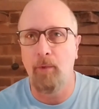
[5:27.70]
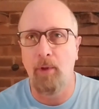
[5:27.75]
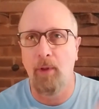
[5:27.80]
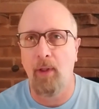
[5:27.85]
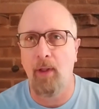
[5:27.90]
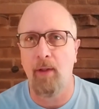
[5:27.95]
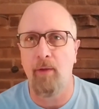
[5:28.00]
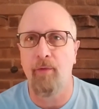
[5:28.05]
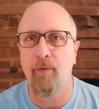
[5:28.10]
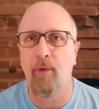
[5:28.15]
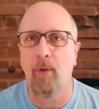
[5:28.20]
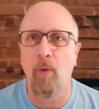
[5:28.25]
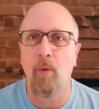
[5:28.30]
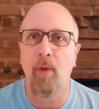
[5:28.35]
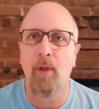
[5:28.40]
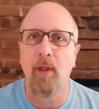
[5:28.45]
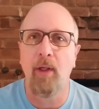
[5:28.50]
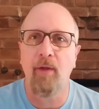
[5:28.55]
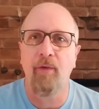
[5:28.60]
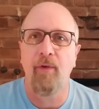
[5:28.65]
And
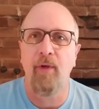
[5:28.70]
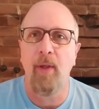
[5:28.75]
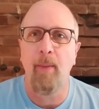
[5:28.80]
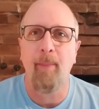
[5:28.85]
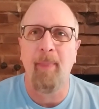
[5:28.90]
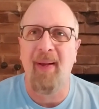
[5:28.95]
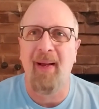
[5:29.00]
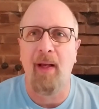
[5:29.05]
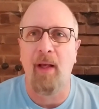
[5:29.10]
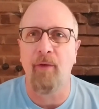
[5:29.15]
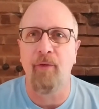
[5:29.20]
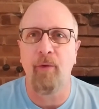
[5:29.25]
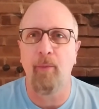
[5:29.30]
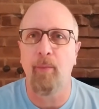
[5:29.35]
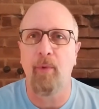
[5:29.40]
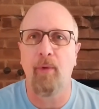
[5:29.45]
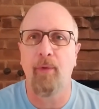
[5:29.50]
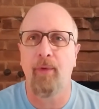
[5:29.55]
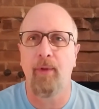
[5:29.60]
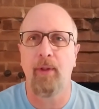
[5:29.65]
so it's an
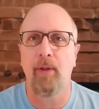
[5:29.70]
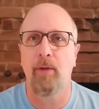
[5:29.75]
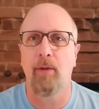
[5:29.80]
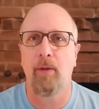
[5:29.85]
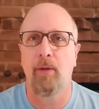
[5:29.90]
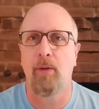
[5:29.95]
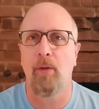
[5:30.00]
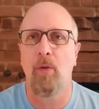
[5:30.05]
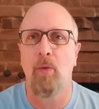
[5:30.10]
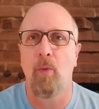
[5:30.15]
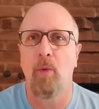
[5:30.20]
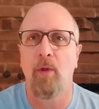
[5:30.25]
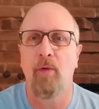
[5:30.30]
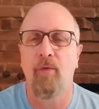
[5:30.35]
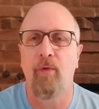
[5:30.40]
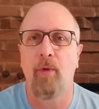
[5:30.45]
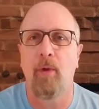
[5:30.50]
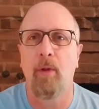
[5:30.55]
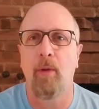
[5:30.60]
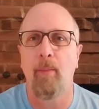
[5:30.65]
impossible thing to do, work
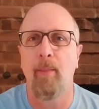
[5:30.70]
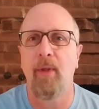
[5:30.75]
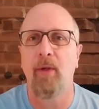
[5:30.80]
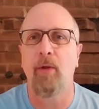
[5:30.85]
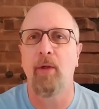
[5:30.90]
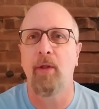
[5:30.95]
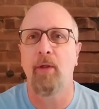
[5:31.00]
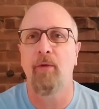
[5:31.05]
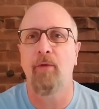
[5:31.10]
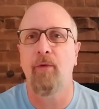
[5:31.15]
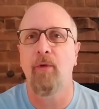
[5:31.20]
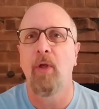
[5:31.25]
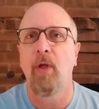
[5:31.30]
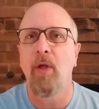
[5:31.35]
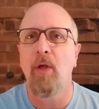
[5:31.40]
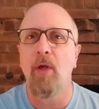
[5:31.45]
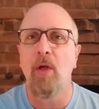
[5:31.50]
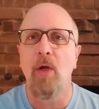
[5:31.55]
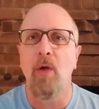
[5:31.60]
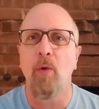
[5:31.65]
for all Americans.
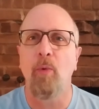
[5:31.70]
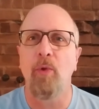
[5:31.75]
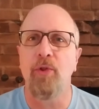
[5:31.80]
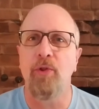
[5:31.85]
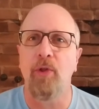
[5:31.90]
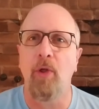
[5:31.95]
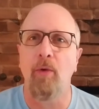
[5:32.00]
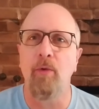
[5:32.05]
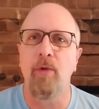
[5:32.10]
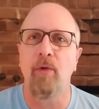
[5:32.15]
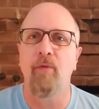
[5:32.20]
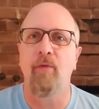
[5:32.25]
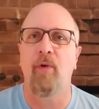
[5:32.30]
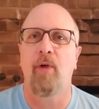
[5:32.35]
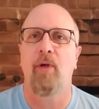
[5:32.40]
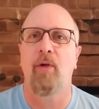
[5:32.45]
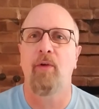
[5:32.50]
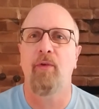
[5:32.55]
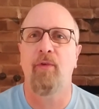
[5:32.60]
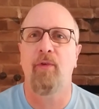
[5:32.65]
We're so
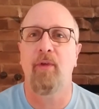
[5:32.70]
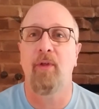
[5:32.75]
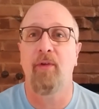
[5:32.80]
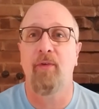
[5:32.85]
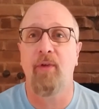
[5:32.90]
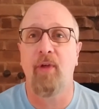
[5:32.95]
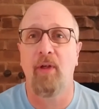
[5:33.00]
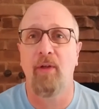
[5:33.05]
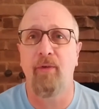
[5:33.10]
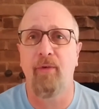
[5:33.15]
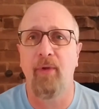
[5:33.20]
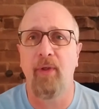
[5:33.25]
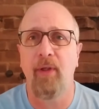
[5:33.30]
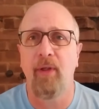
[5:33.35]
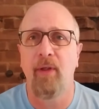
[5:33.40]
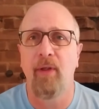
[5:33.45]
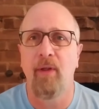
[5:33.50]
diverse in this country.